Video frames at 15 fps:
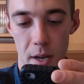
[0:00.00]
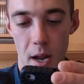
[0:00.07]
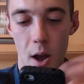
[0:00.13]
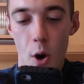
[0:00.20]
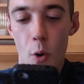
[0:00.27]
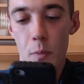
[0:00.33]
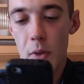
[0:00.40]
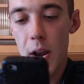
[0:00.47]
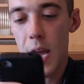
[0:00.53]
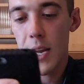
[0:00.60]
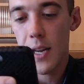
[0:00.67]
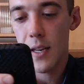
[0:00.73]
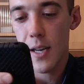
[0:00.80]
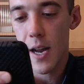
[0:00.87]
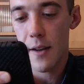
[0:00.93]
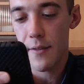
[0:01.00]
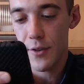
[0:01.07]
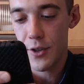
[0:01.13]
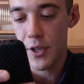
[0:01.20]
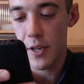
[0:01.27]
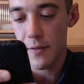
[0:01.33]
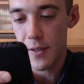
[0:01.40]
hope that I can kind of
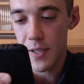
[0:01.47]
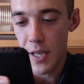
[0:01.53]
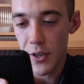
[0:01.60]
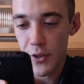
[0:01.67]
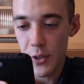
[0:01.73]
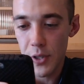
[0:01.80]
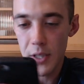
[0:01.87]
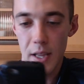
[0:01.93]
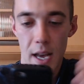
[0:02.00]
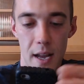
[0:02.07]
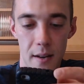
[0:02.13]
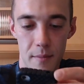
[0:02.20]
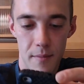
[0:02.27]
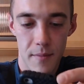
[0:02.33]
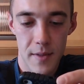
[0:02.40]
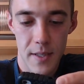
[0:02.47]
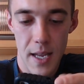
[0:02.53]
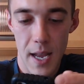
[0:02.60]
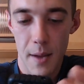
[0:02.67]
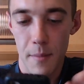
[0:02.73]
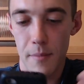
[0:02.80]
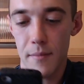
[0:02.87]
achieve essentially that
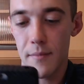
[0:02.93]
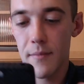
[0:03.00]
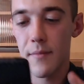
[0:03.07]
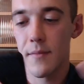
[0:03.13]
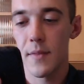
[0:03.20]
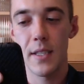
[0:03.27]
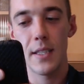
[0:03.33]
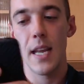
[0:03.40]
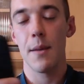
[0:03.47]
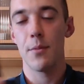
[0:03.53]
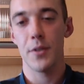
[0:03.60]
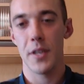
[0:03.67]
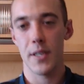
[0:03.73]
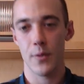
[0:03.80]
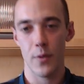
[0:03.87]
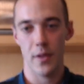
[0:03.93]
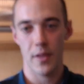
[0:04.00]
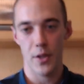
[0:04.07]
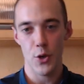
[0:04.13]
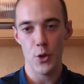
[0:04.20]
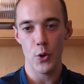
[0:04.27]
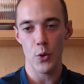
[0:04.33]
same stableness with
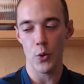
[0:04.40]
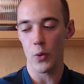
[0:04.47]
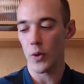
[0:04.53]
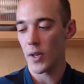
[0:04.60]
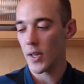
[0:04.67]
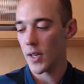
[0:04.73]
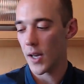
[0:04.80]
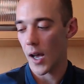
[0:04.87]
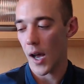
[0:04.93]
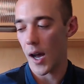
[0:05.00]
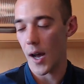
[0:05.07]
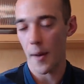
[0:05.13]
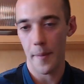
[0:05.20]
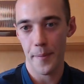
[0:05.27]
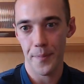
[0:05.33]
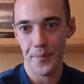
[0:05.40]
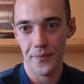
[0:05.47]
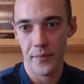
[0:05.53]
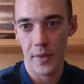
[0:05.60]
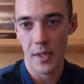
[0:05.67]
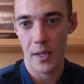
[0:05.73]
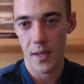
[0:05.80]
the new,
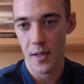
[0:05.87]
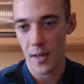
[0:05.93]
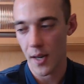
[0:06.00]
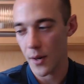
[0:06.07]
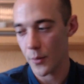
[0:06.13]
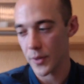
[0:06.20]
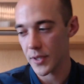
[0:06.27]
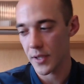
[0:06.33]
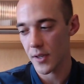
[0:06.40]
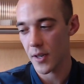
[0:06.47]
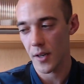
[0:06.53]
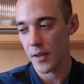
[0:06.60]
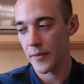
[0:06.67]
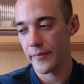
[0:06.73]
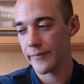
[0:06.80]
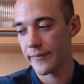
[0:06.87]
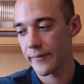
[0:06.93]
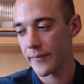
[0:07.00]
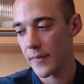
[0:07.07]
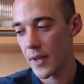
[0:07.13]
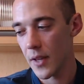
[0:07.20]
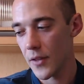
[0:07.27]
what is it called?
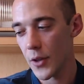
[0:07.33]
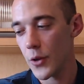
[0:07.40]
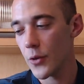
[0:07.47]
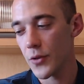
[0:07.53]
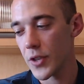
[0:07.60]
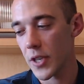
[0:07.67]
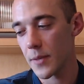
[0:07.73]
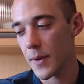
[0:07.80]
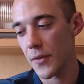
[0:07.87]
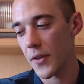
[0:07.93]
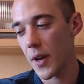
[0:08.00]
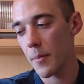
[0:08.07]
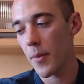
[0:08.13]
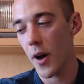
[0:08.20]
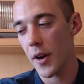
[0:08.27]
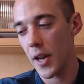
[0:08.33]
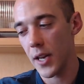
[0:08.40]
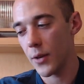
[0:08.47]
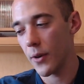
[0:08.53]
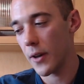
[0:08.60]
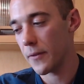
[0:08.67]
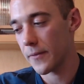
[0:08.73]
The new chest mount that I bought
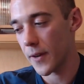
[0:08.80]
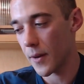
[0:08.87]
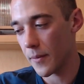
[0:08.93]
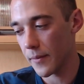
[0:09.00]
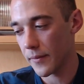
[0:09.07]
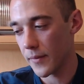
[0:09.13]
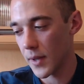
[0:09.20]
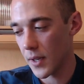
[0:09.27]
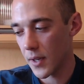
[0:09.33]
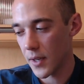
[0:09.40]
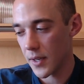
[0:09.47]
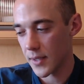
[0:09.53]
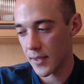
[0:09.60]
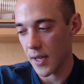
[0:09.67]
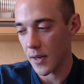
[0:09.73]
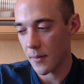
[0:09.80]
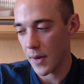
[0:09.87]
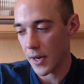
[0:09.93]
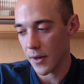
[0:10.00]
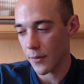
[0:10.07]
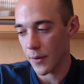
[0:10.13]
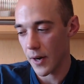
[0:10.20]
anyway from
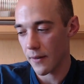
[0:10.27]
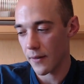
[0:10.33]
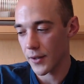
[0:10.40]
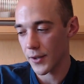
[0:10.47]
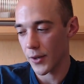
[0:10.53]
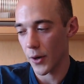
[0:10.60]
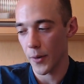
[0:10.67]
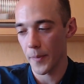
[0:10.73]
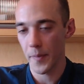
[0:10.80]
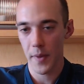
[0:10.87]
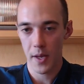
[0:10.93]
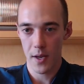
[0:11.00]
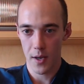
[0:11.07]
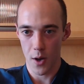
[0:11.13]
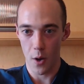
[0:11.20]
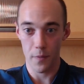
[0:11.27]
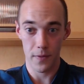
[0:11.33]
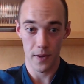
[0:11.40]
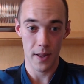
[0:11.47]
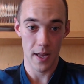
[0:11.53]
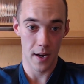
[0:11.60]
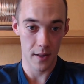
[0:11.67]
Stuntman or whatever. So
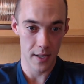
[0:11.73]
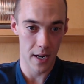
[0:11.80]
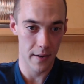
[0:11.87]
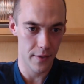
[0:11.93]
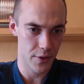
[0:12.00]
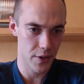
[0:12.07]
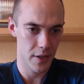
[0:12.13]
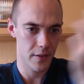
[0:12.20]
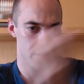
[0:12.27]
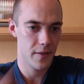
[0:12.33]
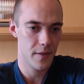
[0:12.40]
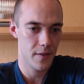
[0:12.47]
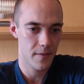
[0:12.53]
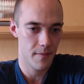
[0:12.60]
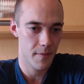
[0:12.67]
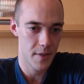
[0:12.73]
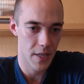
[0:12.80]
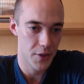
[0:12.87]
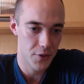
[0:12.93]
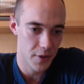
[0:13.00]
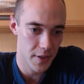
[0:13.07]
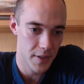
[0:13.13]
hopefully that'll kind of achieve
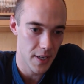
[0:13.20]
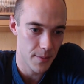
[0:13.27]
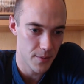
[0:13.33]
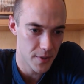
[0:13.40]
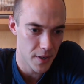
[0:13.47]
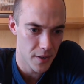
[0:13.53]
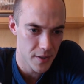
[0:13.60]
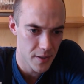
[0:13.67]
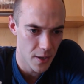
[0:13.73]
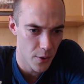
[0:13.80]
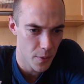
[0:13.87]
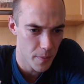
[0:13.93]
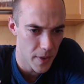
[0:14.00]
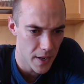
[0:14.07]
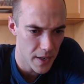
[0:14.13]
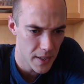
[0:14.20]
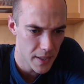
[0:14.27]
essentially the same results. I hope. But